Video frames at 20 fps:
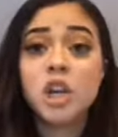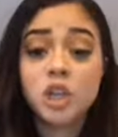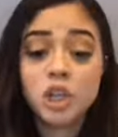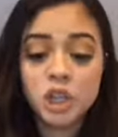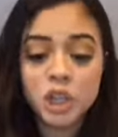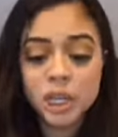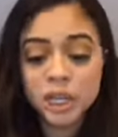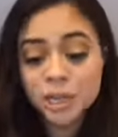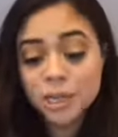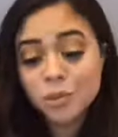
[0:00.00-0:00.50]
your
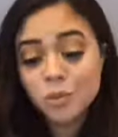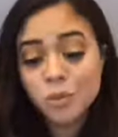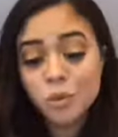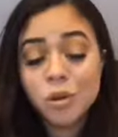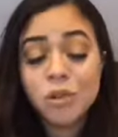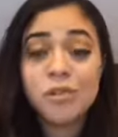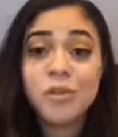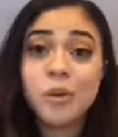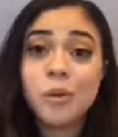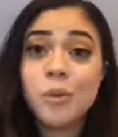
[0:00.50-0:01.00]
shade is.
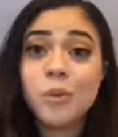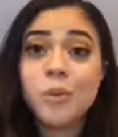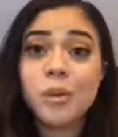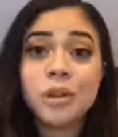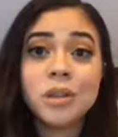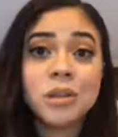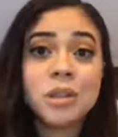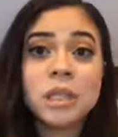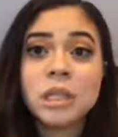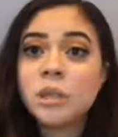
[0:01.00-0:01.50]
Or if you don't
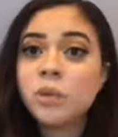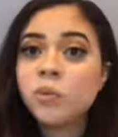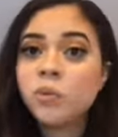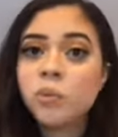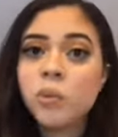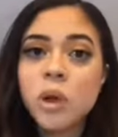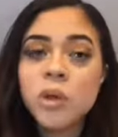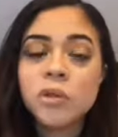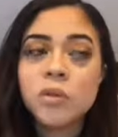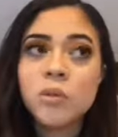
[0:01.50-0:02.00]
want to
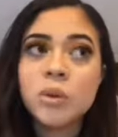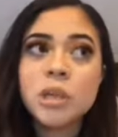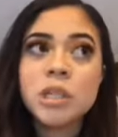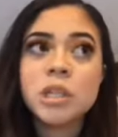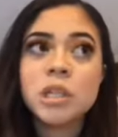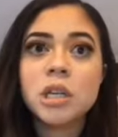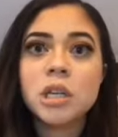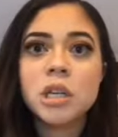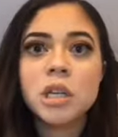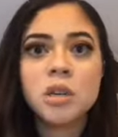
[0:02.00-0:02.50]
run the
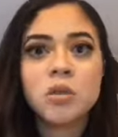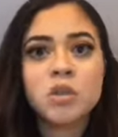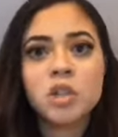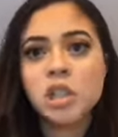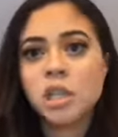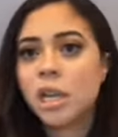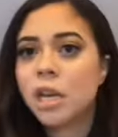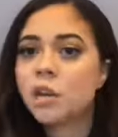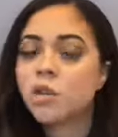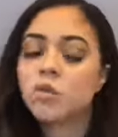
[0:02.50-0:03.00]
risk, you
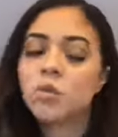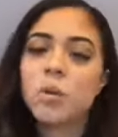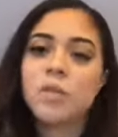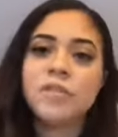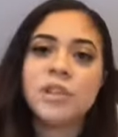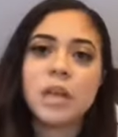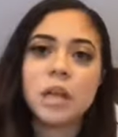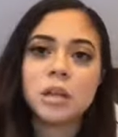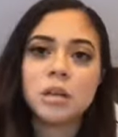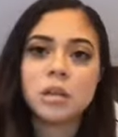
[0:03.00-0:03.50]
just get your
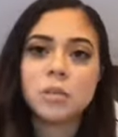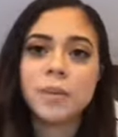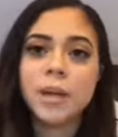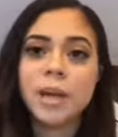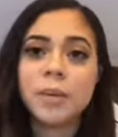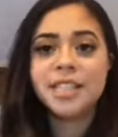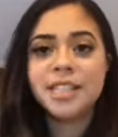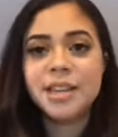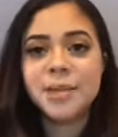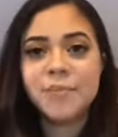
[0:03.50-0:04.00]
$12
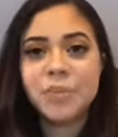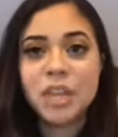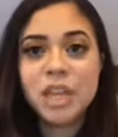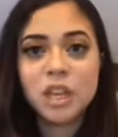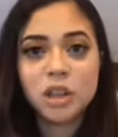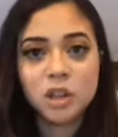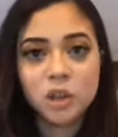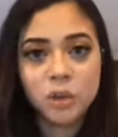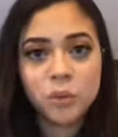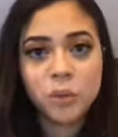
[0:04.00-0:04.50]
back.
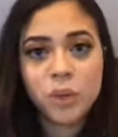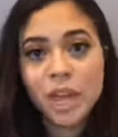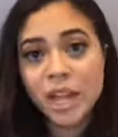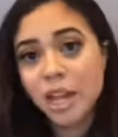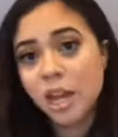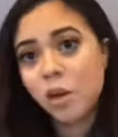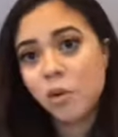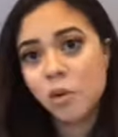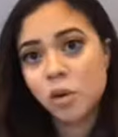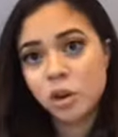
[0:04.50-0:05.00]
Something new that
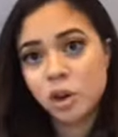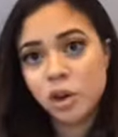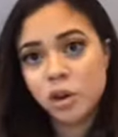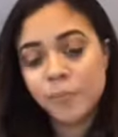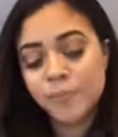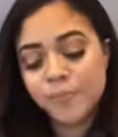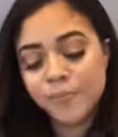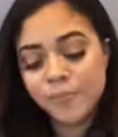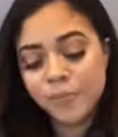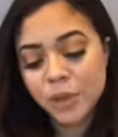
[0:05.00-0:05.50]
I ordered
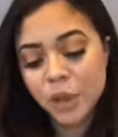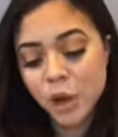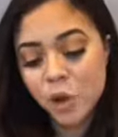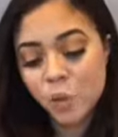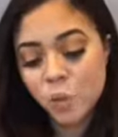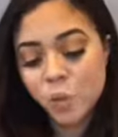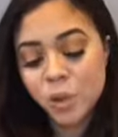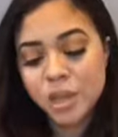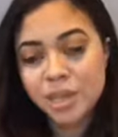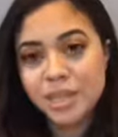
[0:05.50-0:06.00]

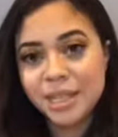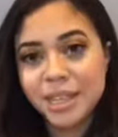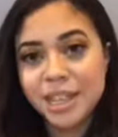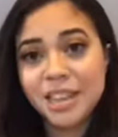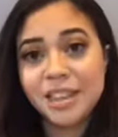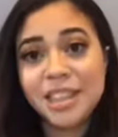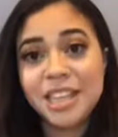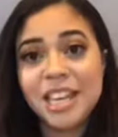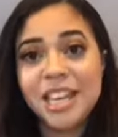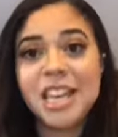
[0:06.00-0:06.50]
was
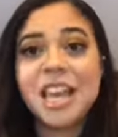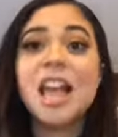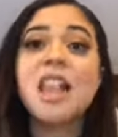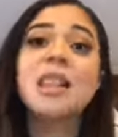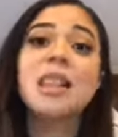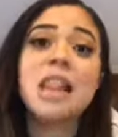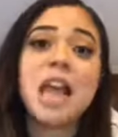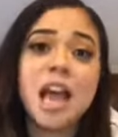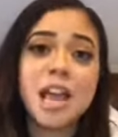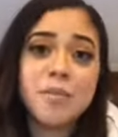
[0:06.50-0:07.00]
the
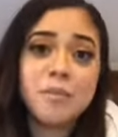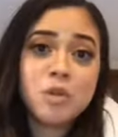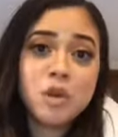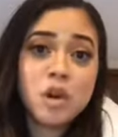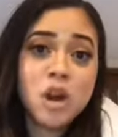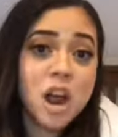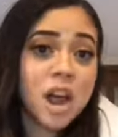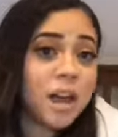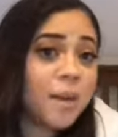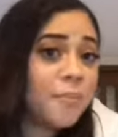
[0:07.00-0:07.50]
Lime
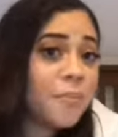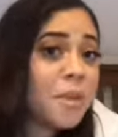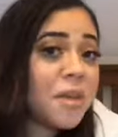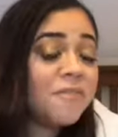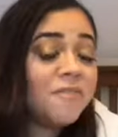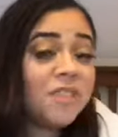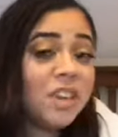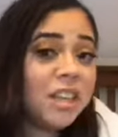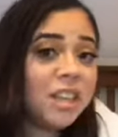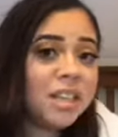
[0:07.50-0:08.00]
Crime
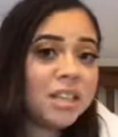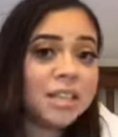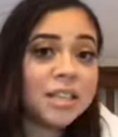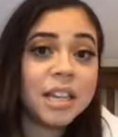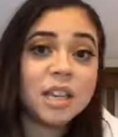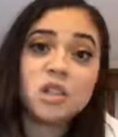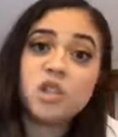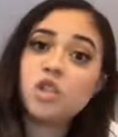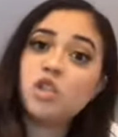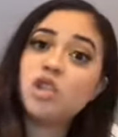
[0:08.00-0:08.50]
Venus
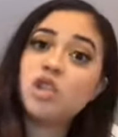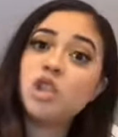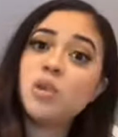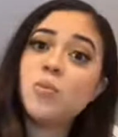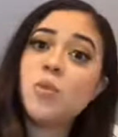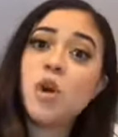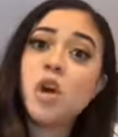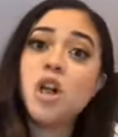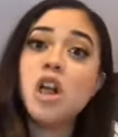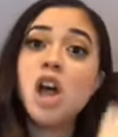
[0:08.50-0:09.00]
Extra
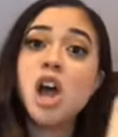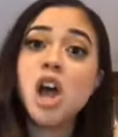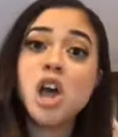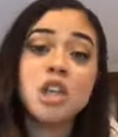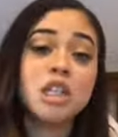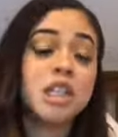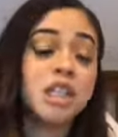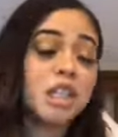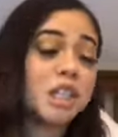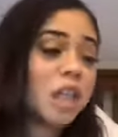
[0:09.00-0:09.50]
Small
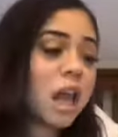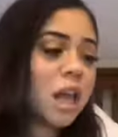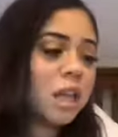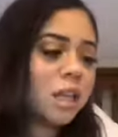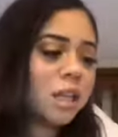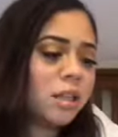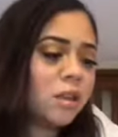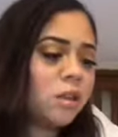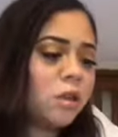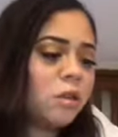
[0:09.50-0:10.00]

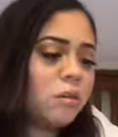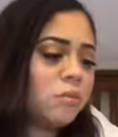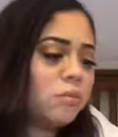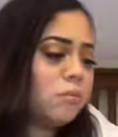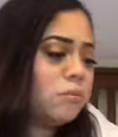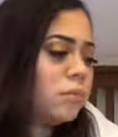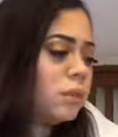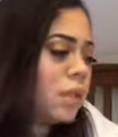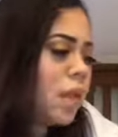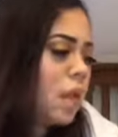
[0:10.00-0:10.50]
solid
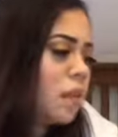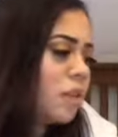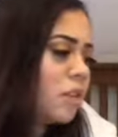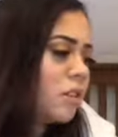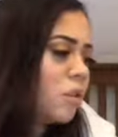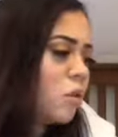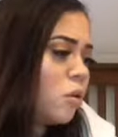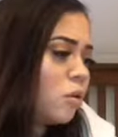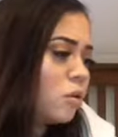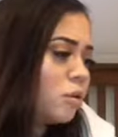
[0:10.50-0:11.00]

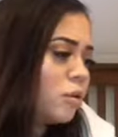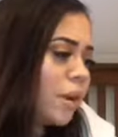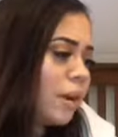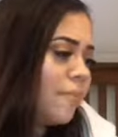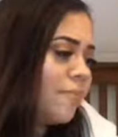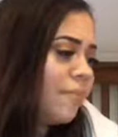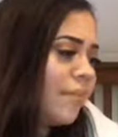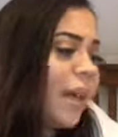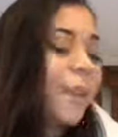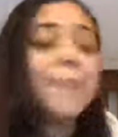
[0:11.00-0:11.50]
gold,
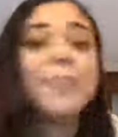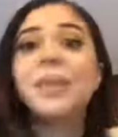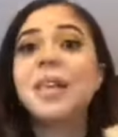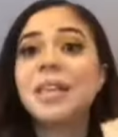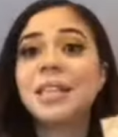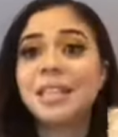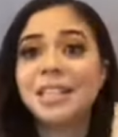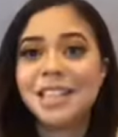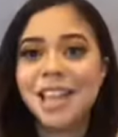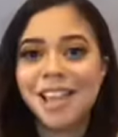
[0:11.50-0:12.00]
right? Yeah,
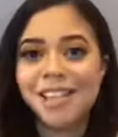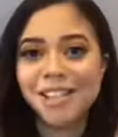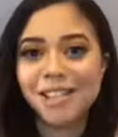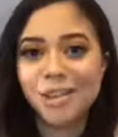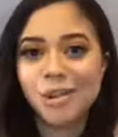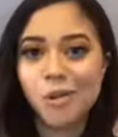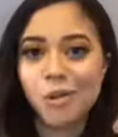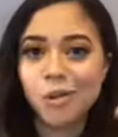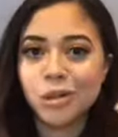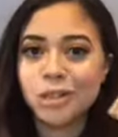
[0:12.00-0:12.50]

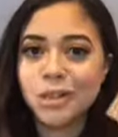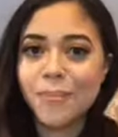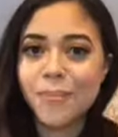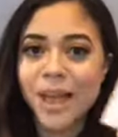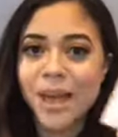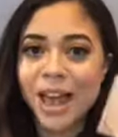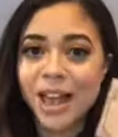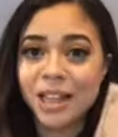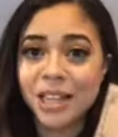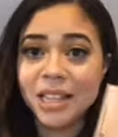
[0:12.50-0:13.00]
solid gold
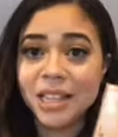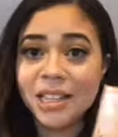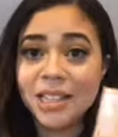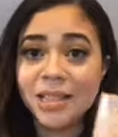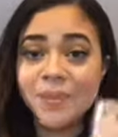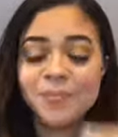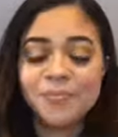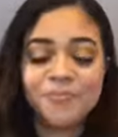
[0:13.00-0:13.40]
palette.